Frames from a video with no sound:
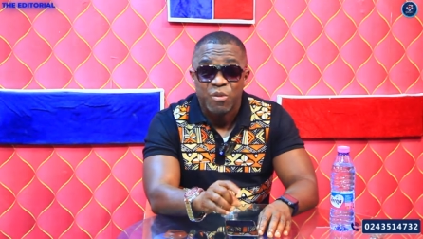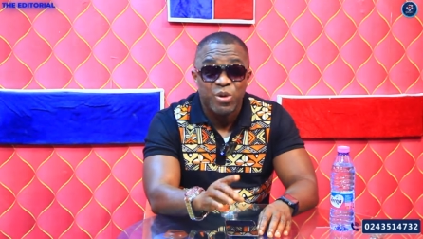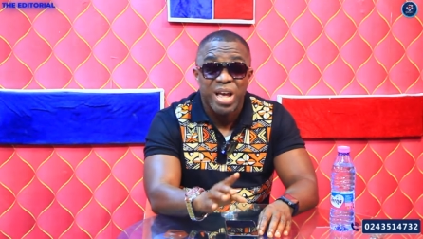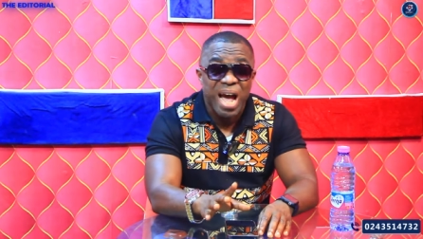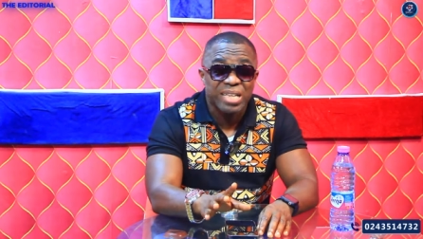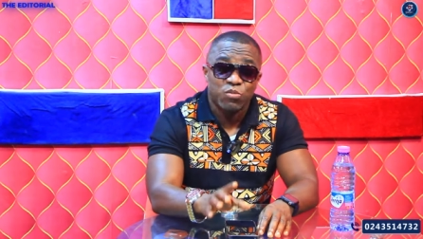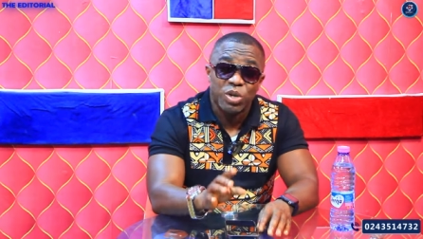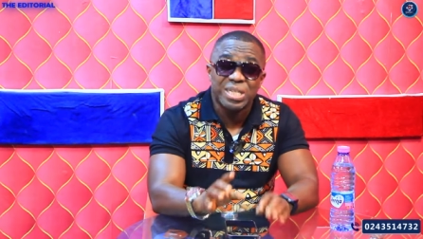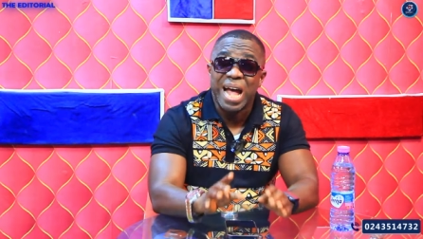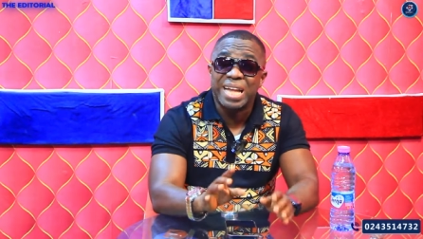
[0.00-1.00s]
We ask,
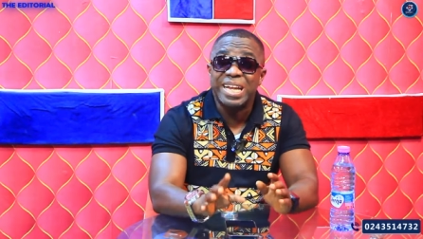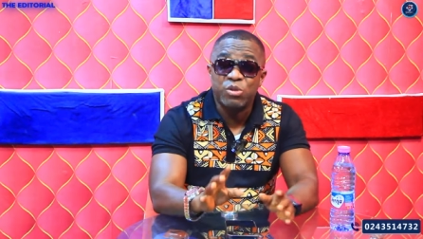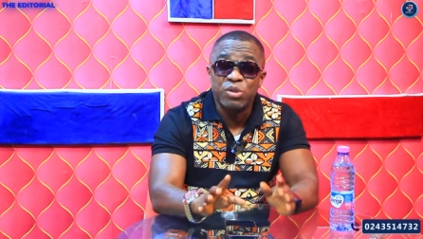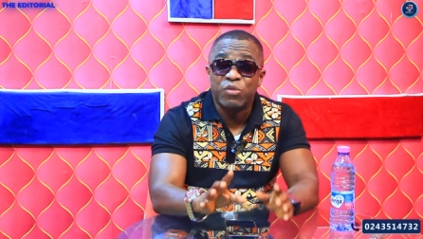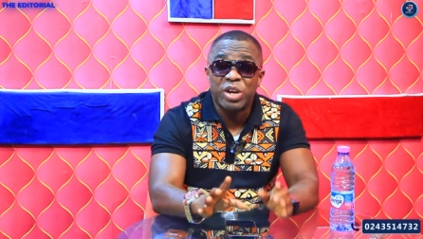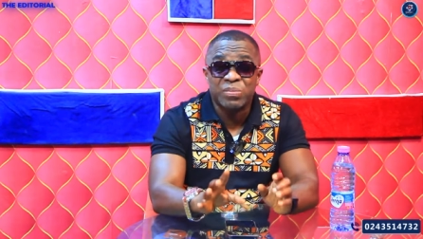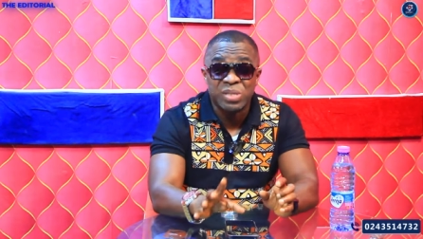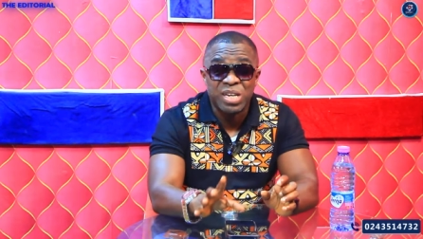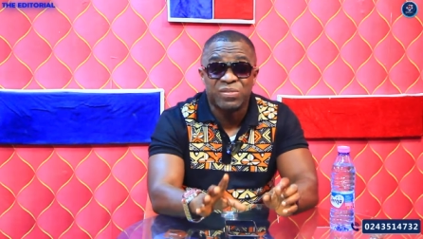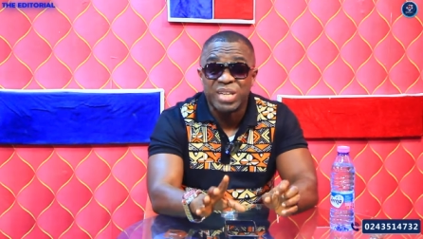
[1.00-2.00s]
what are they doing for
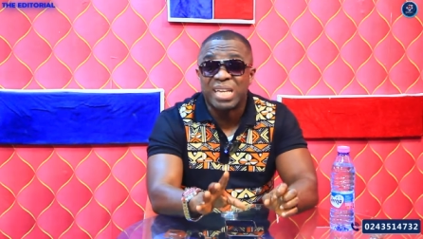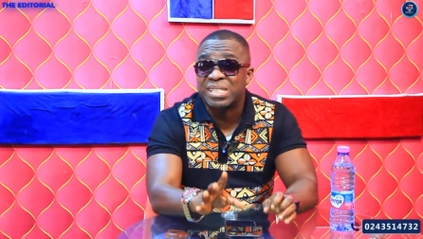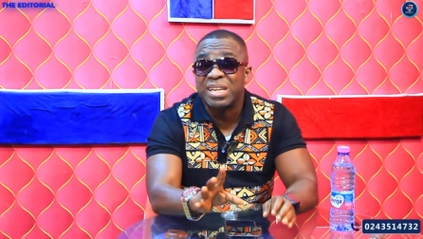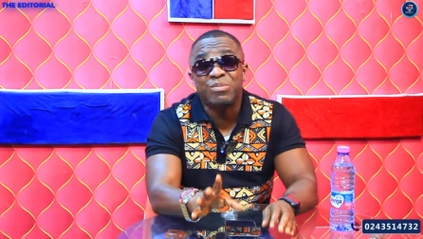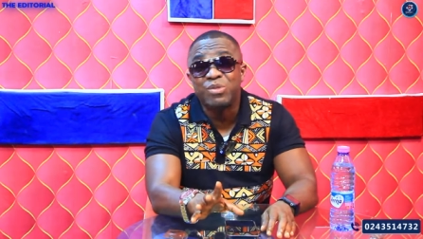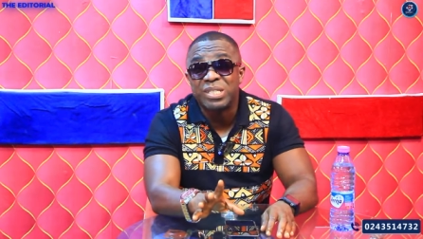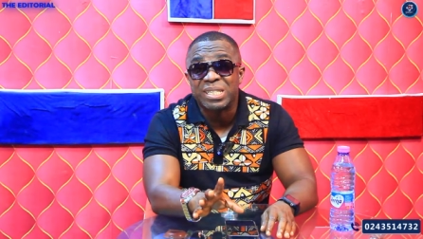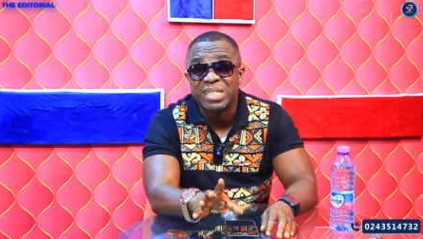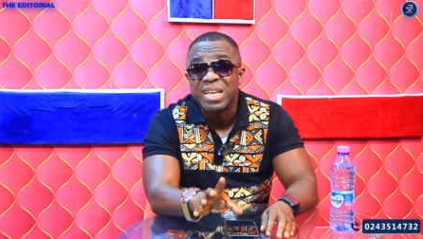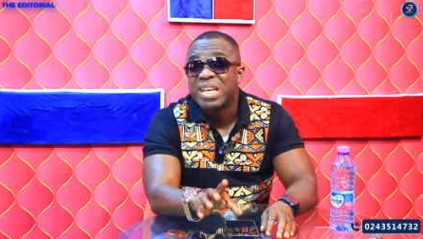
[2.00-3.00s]
themselves as
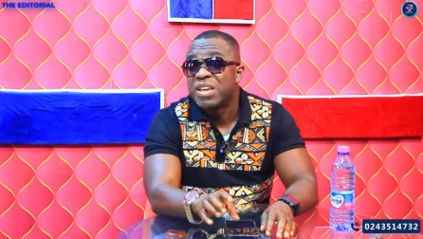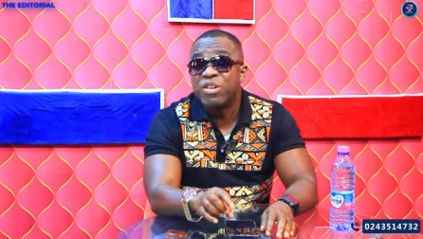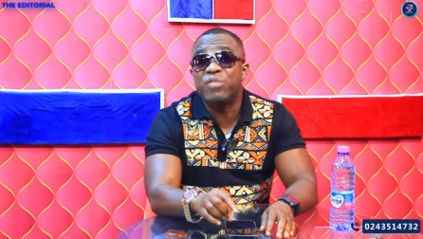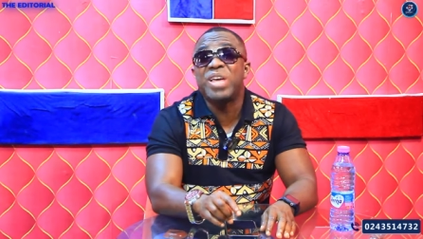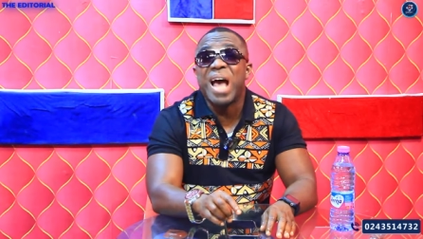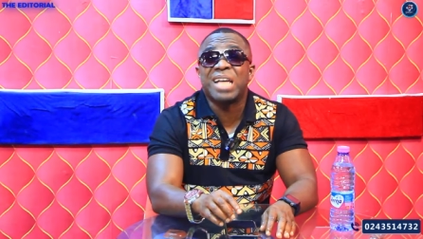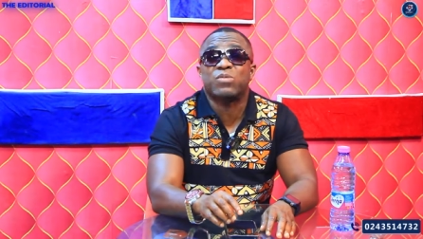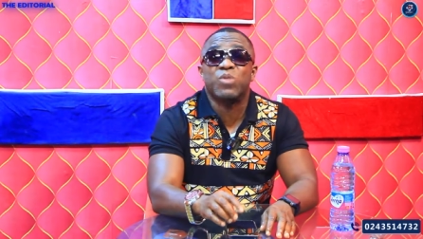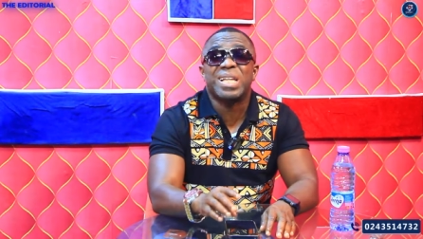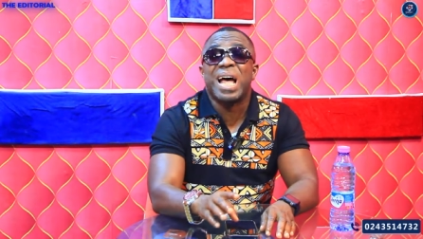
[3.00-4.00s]
celebrities? We even
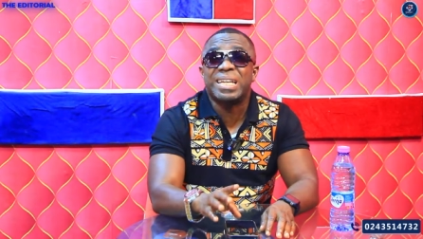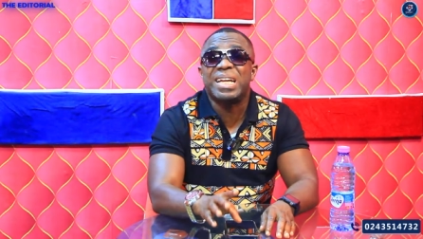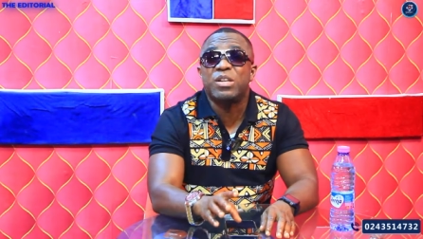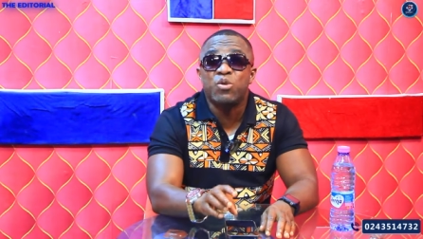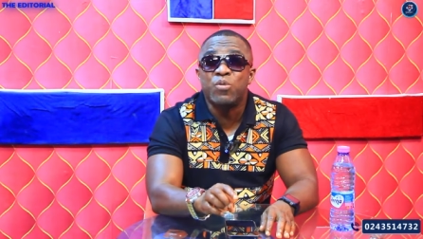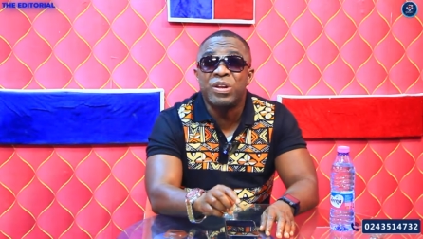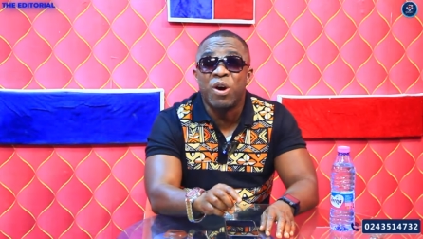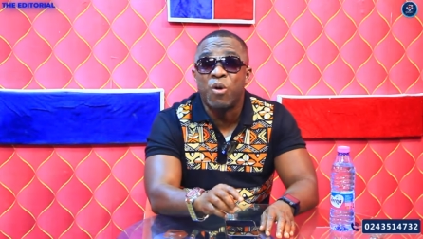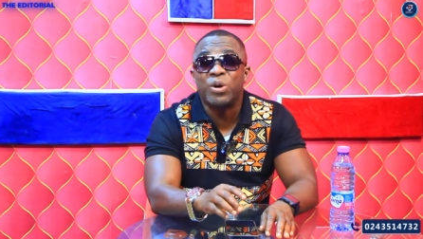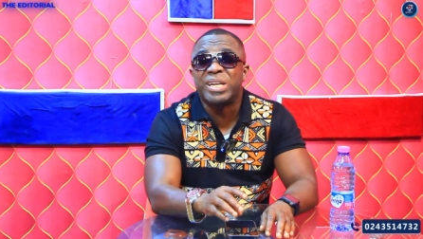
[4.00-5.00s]
ask, what are they doing
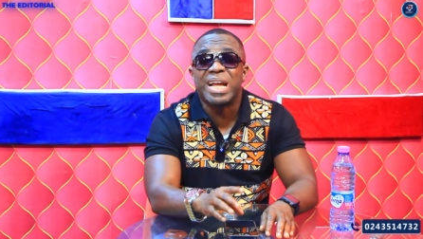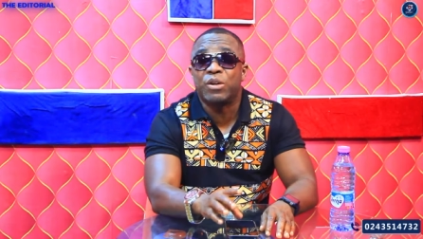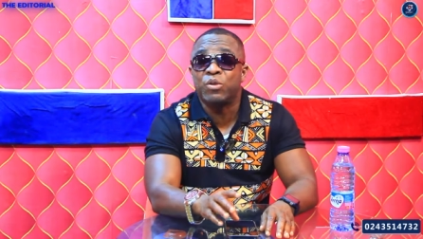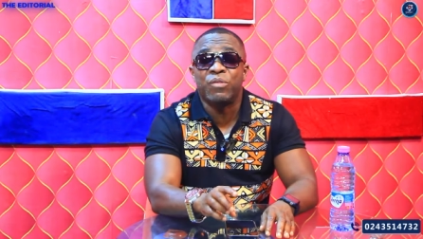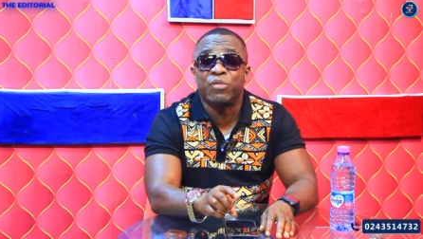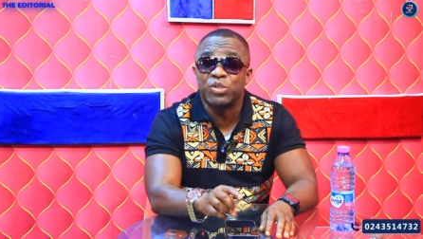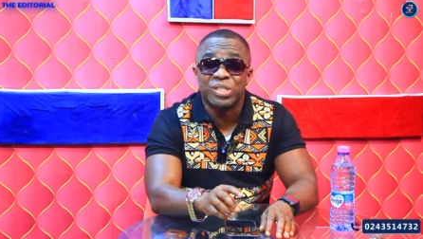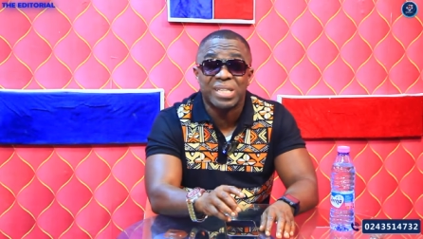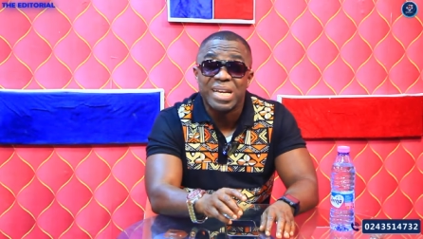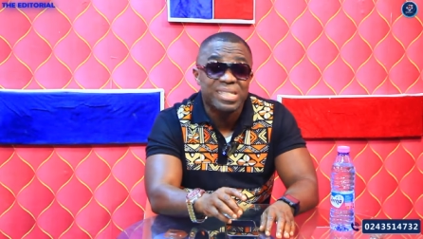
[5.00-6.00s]
or what they are doing for
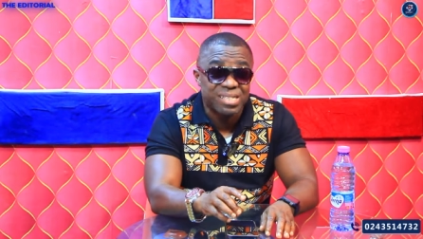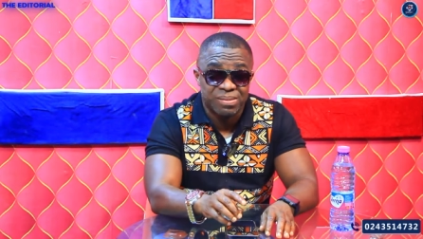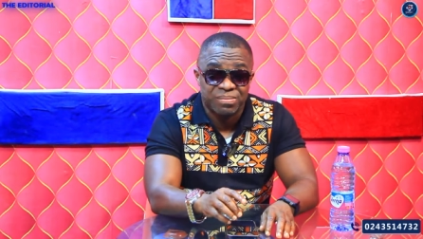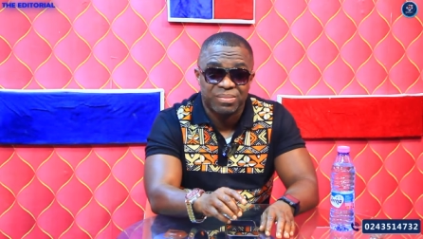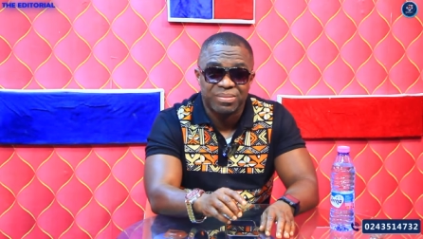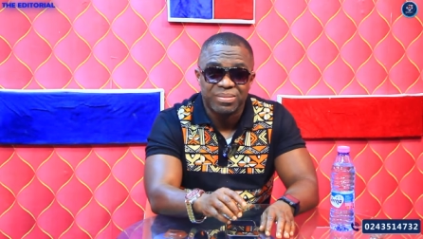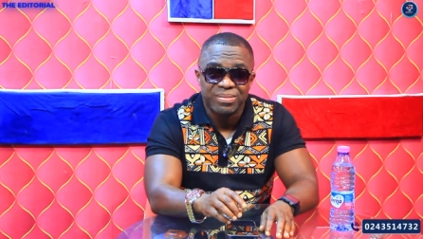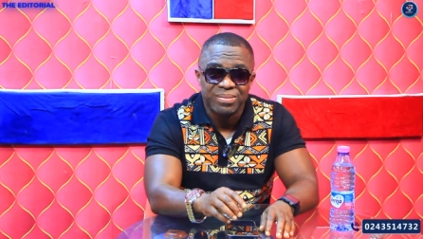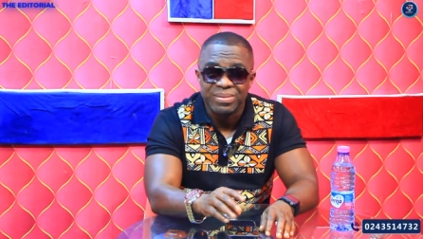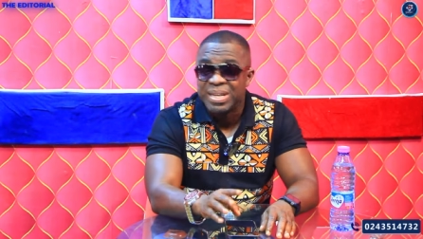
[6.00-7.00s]
society
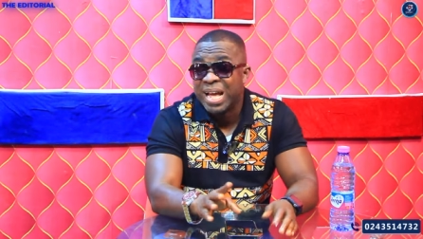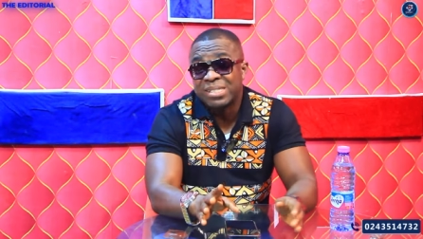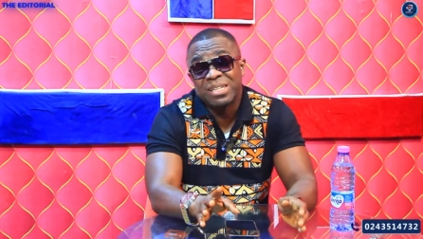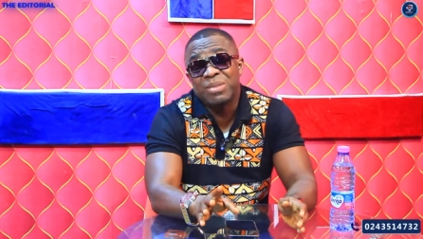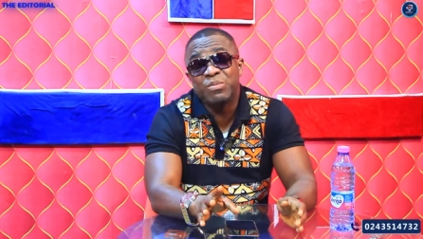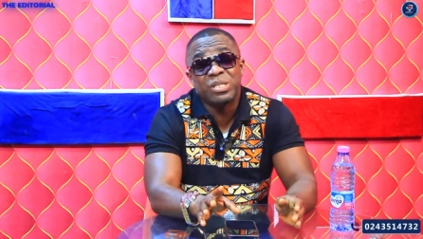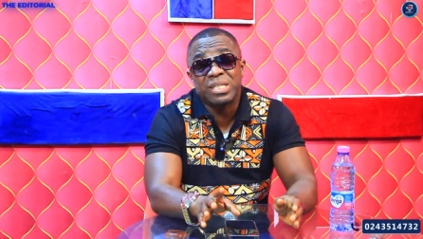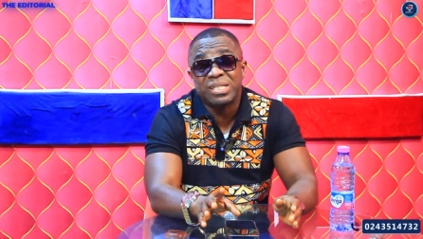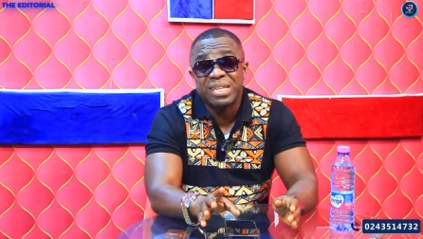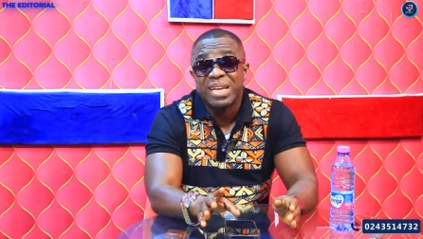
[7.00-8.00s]
as
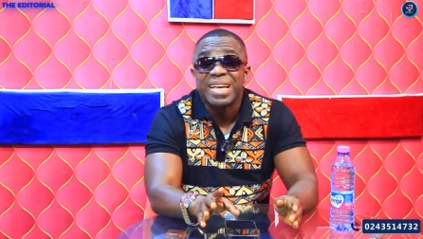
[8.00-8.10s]
celebrities?